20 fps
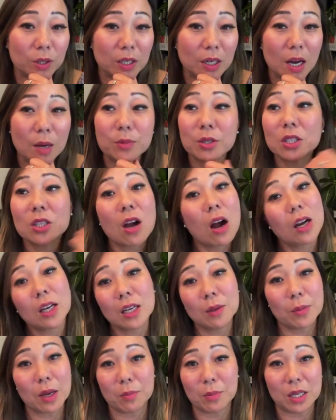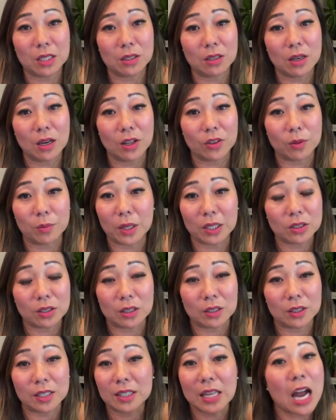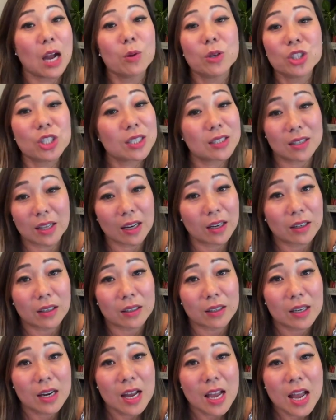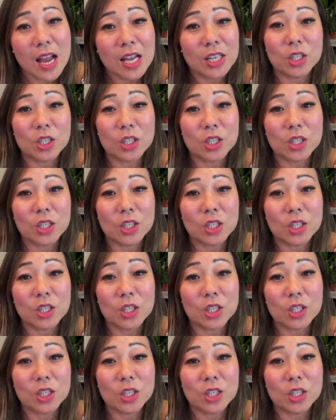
when it comes to talking about mental health and mental illness. I was just there.